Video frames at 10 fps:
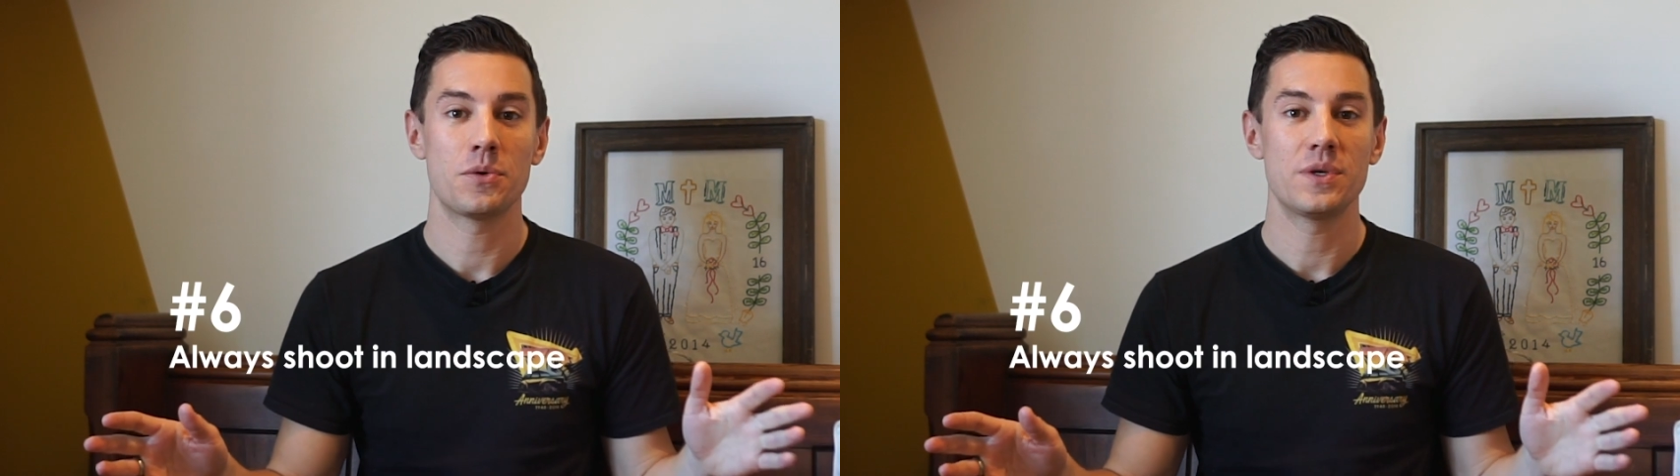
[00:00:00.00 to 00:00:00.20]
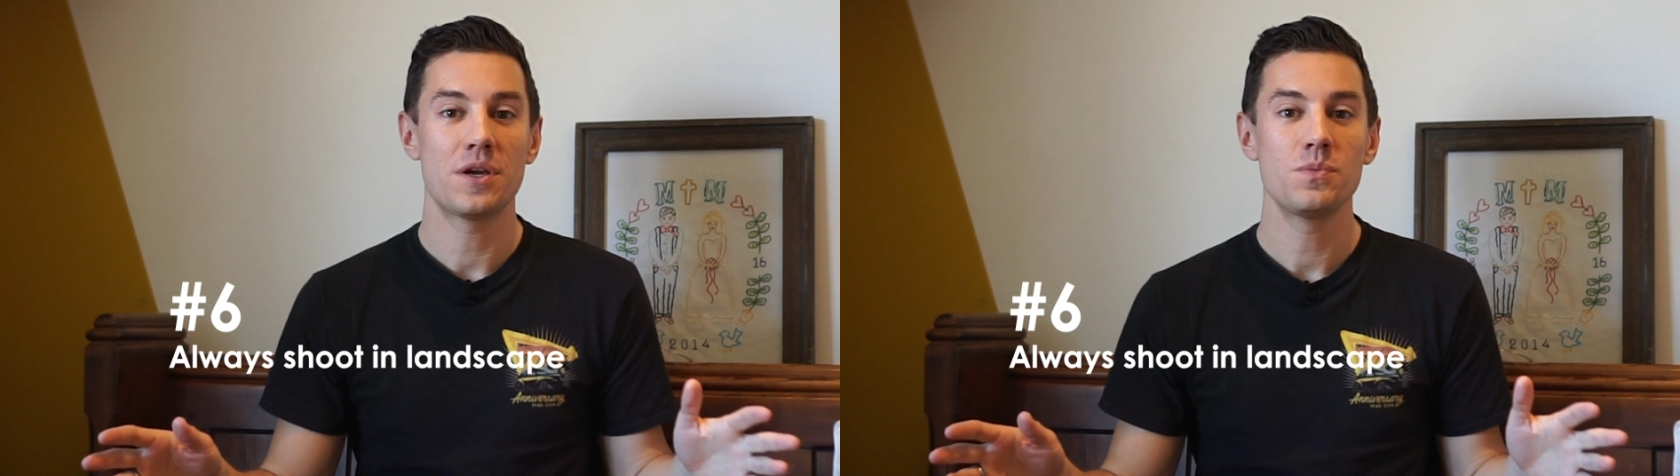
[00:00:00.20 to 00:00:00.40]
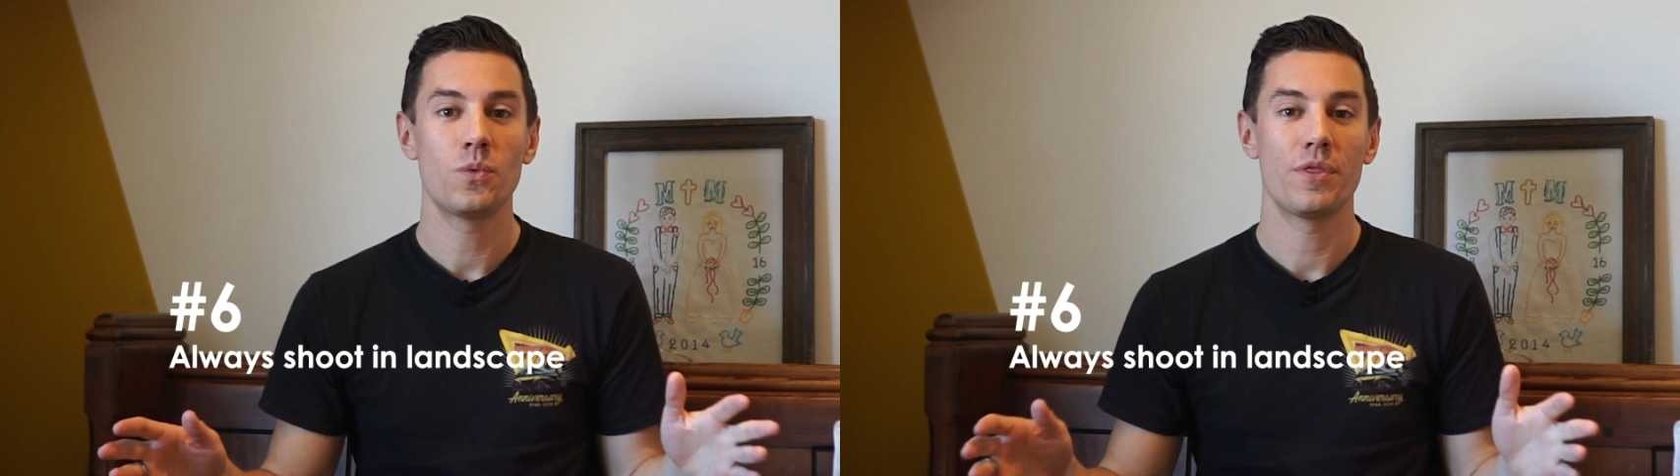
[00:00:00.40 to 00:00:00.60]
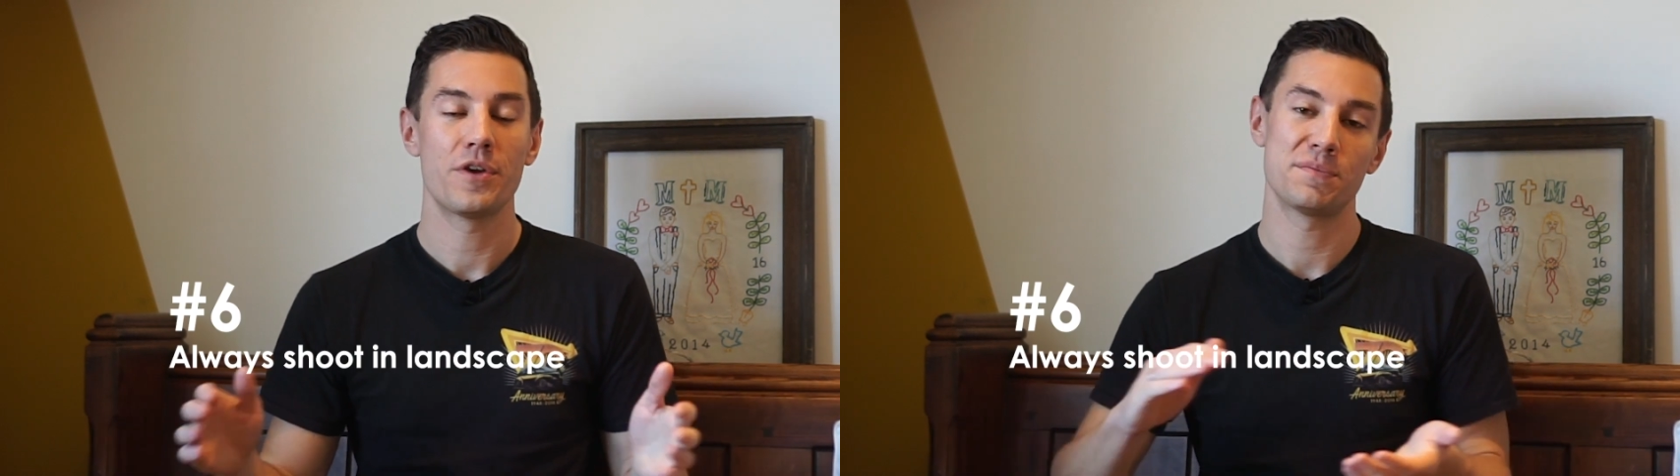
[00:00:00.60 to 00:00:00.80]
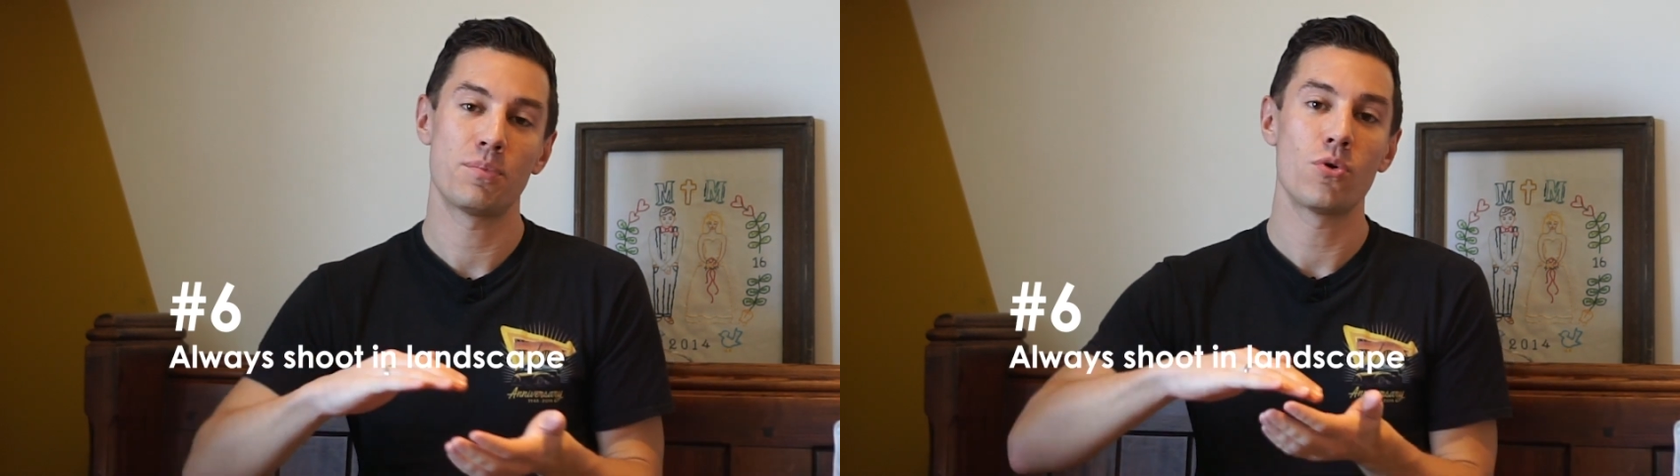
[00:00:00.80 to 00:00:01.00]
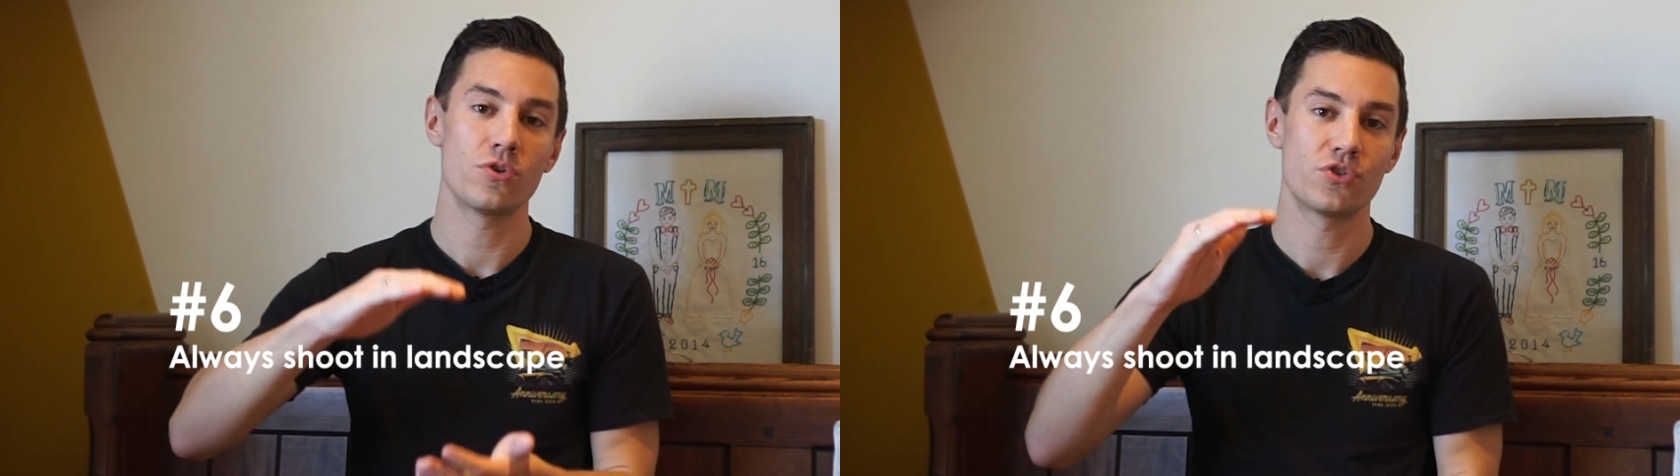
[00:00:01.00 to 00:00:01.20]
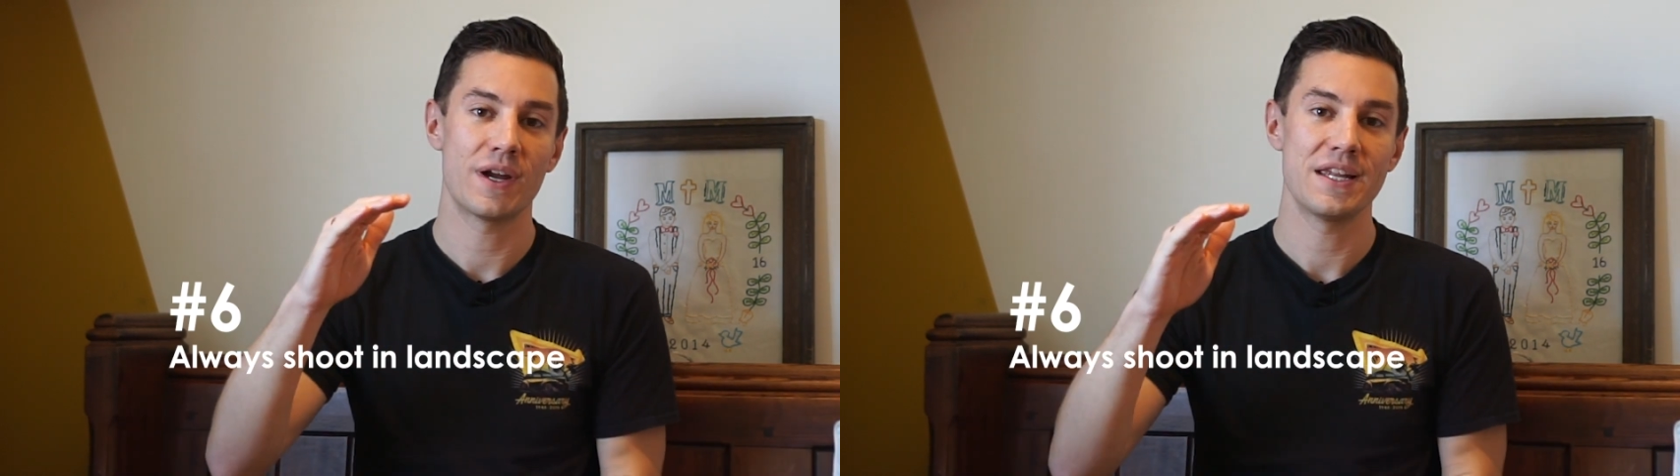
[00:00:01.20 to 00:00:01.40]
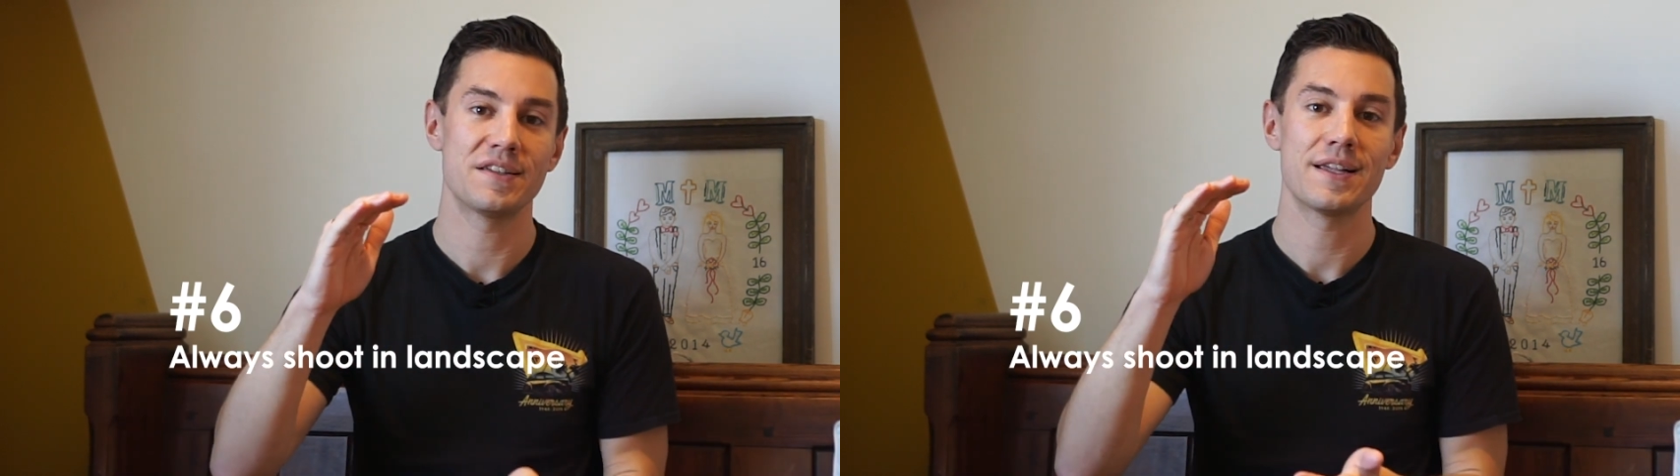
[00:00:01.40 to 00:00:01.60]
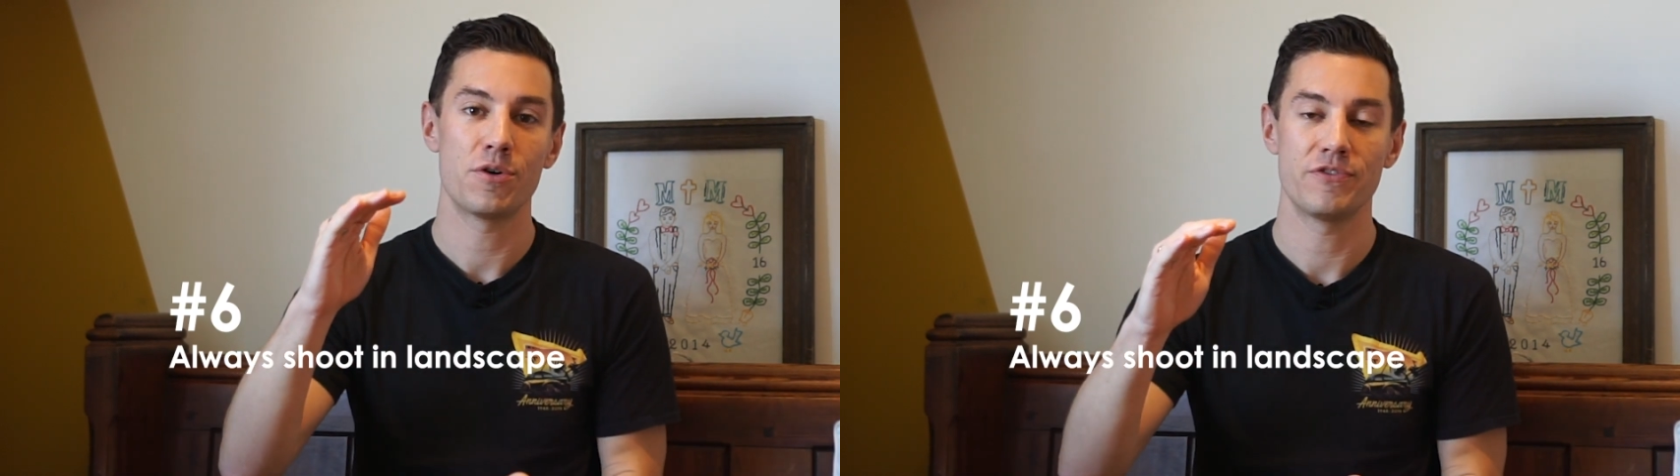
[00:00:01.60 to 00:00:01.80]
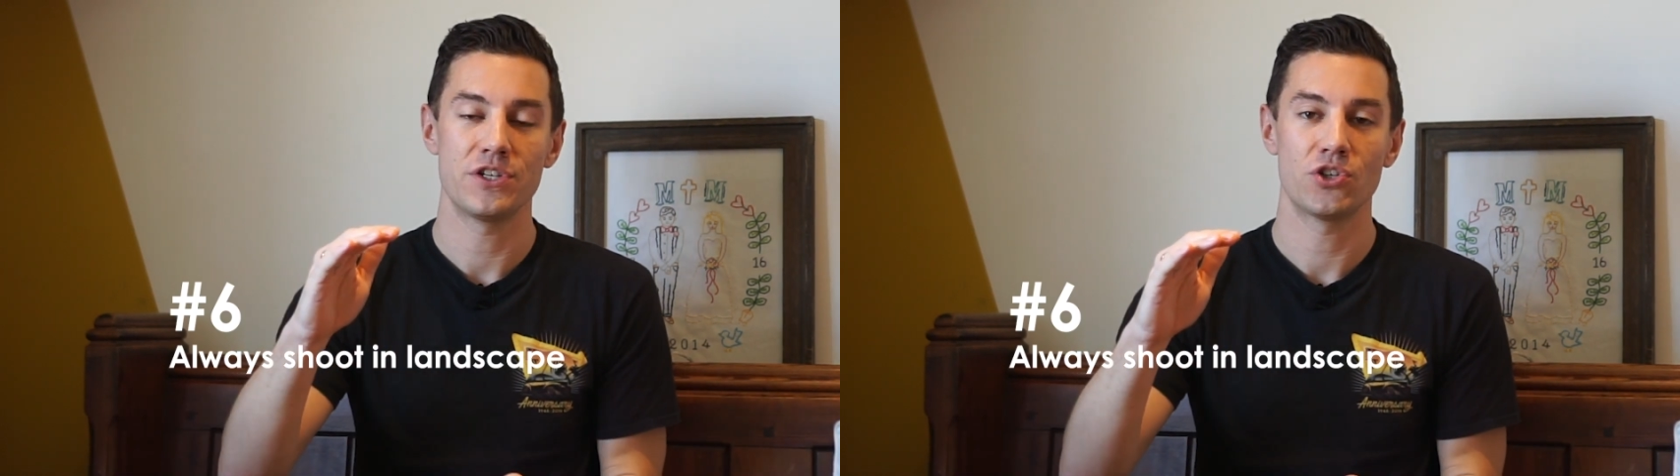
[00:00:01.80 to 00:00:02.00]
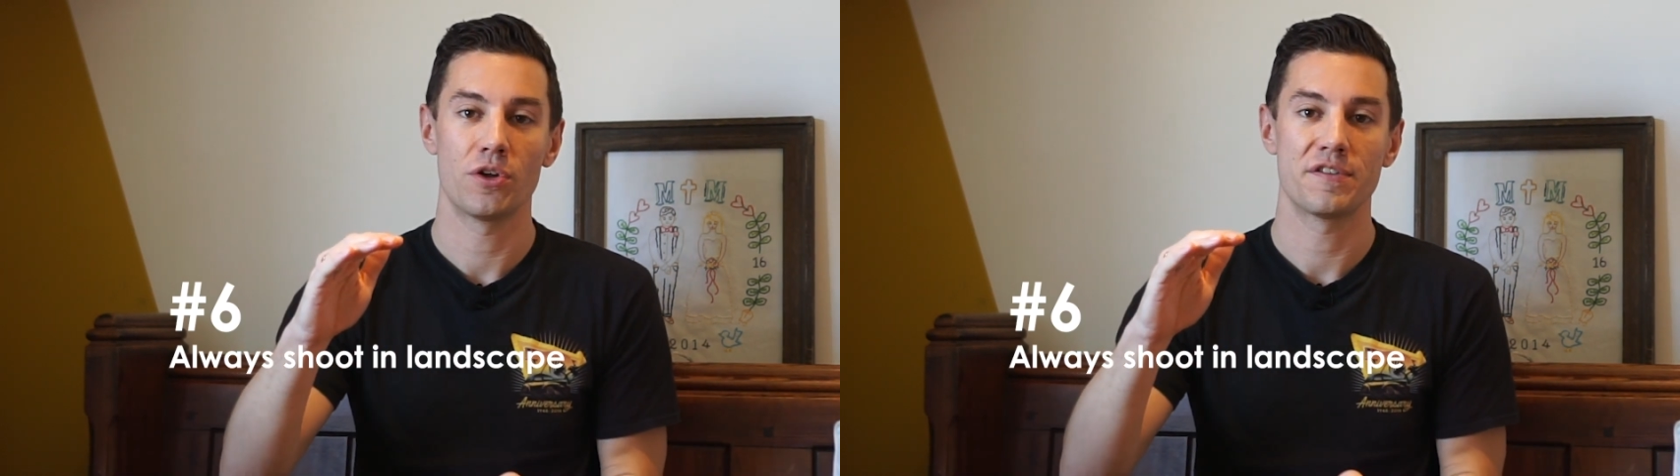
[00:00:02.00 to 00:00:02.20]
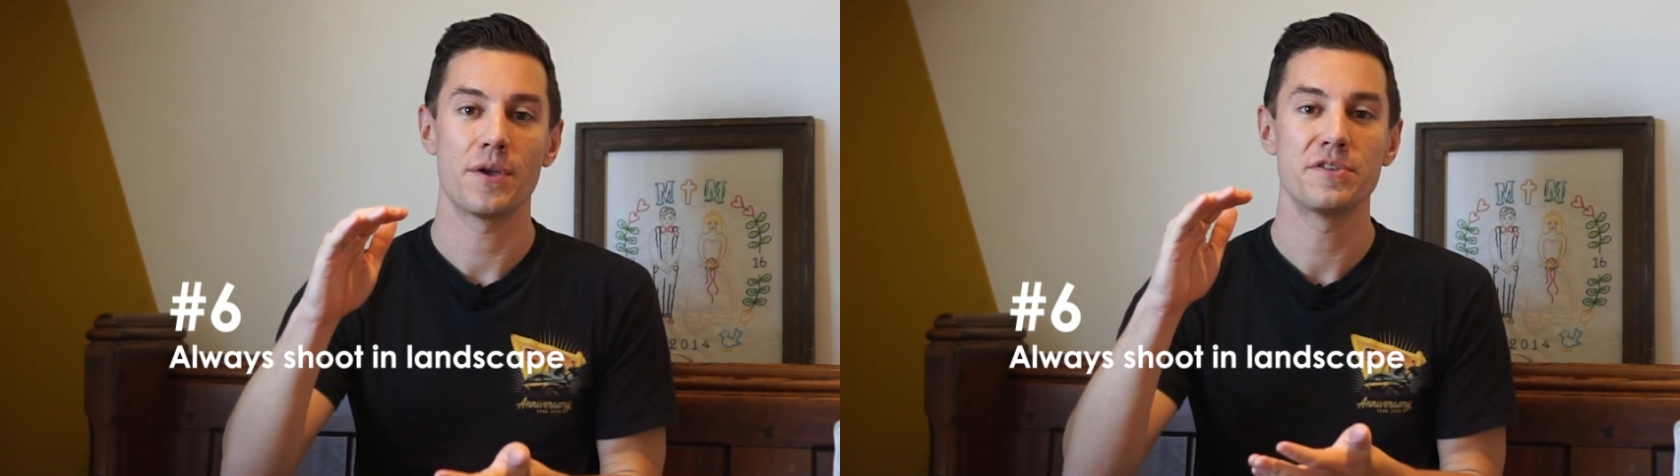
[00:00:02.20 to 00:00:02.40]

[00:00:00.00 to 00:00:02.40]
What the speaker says: So we don't want those portrait selfie shots.